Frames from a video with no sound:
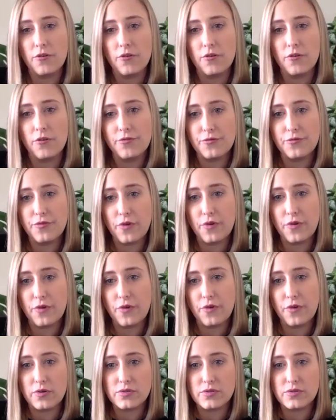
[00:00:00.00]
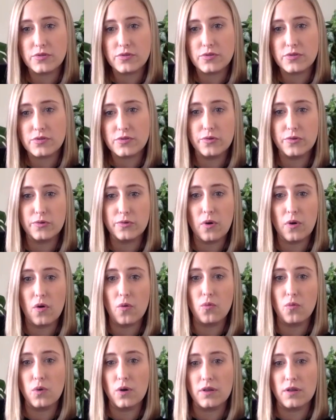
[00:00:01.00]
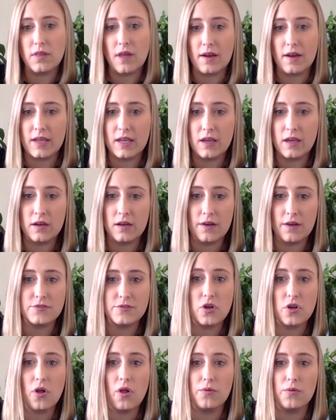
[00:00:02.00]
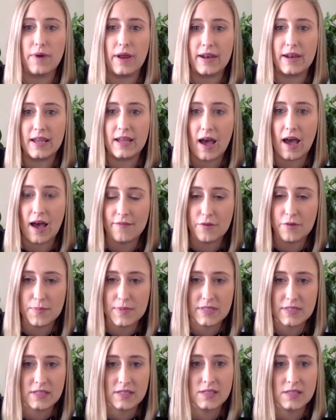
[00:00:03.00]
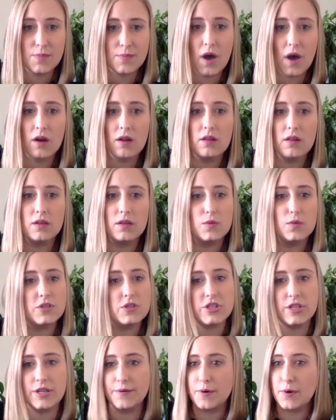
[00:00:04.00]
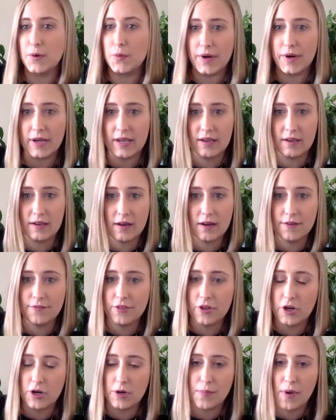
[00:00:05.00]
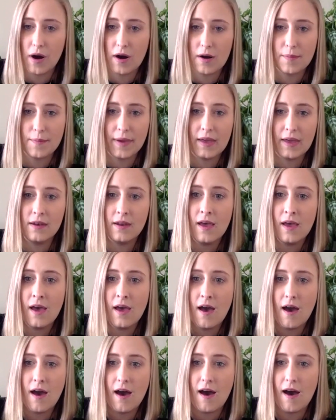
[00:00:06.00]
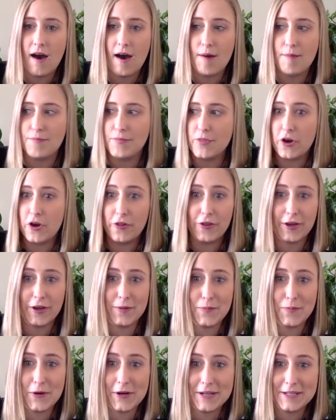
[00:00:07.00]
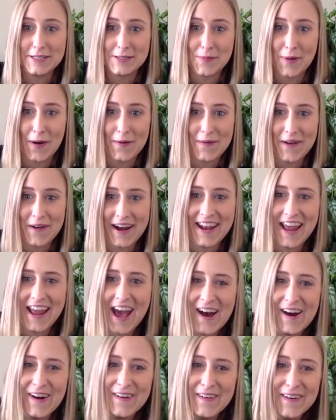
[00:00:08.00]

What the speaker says: For folks who were lucky enough to already have a business model in which they were working out of their apartment, they're looking pretty smart right now.